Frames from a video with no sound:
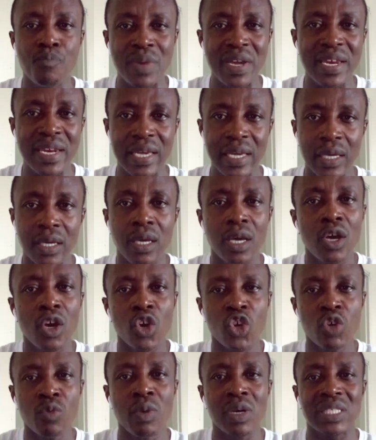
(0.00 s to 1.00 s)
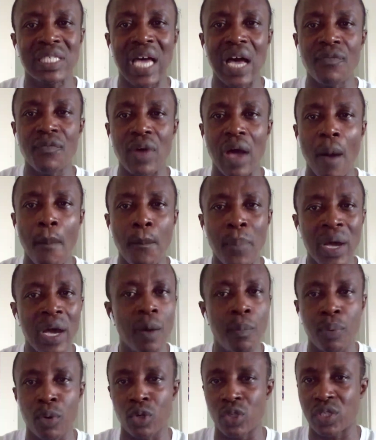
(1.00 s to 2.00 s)
meaning, you must have a
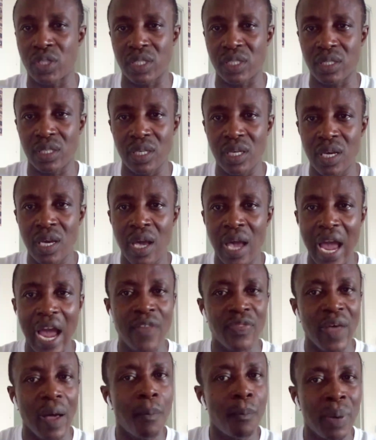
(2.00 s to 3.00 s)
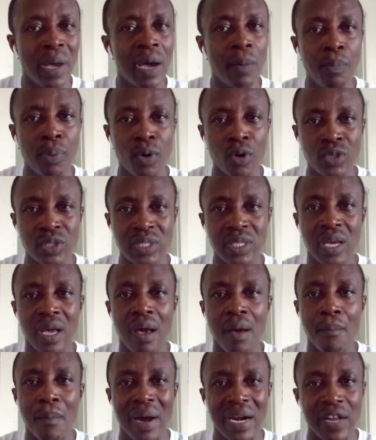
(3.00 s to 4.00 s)
purpose. And that purpose
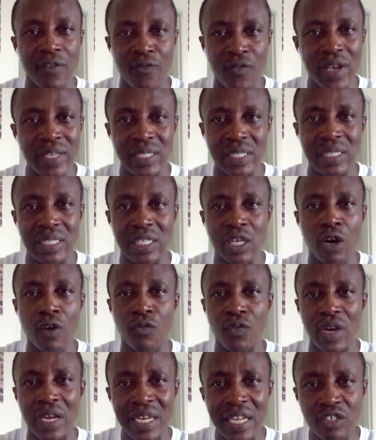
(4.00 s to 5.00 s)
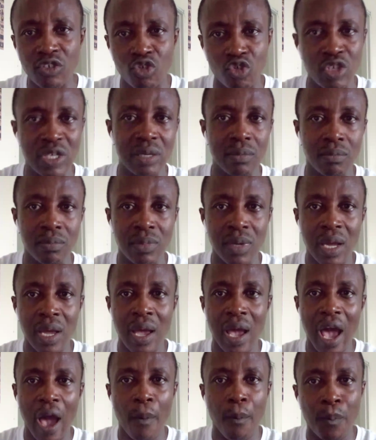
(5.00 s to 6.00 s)
manifests itself in a dream,
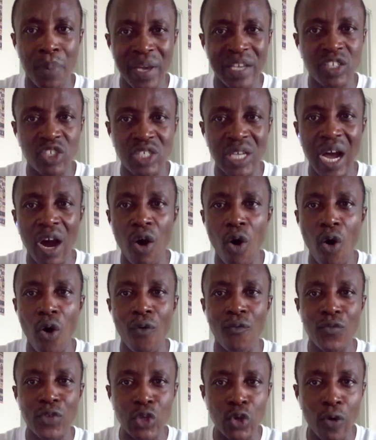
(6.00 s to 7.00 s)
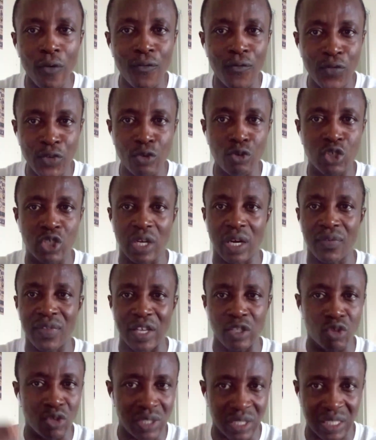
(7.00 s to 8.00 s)
a picture of your future
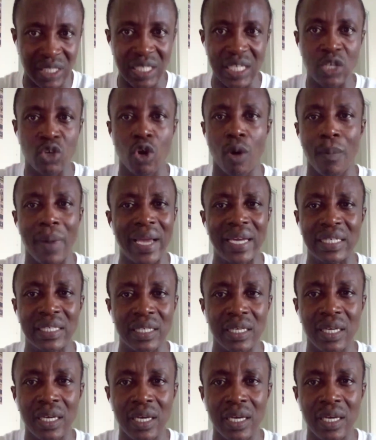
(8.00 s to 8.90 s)
that you see in your mind.